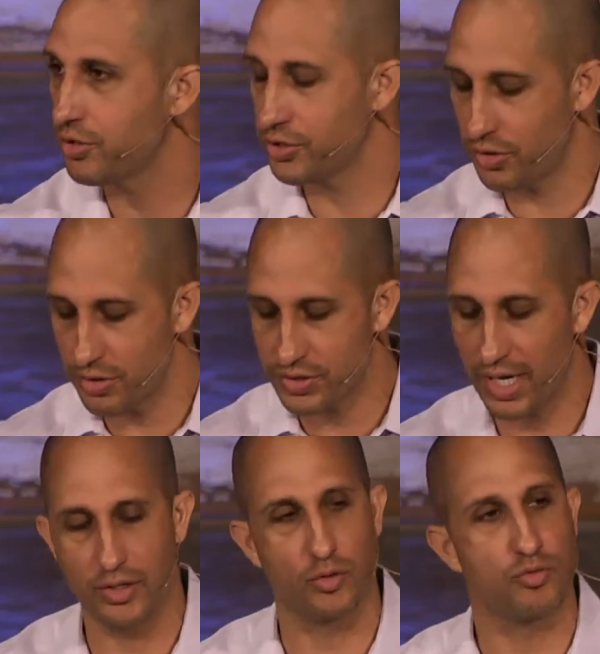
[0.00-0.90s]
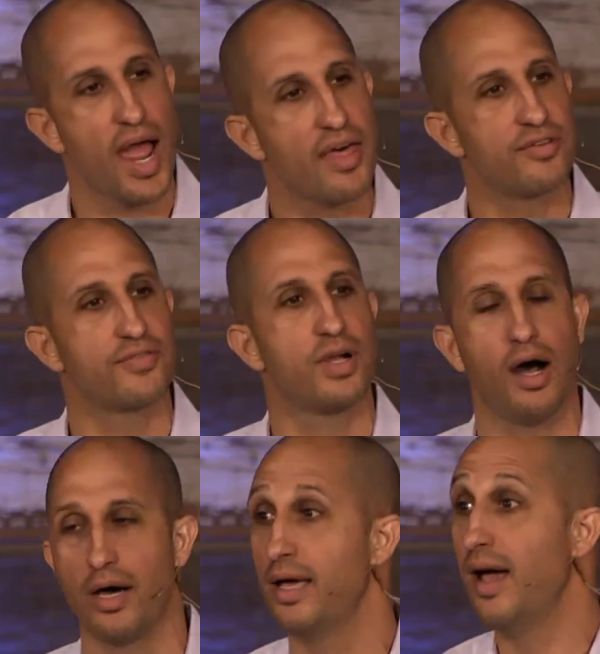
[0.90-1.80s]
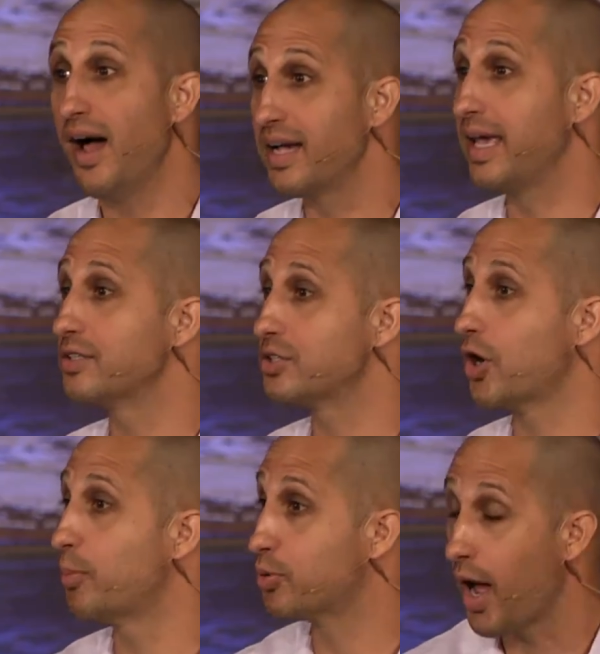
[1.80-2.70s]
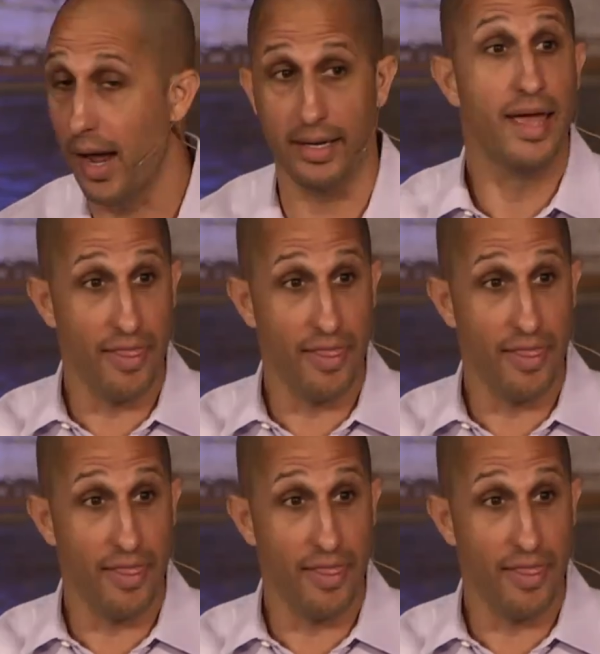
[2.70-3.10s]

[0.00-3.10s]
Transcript: turn aside the wrath of God against our pride.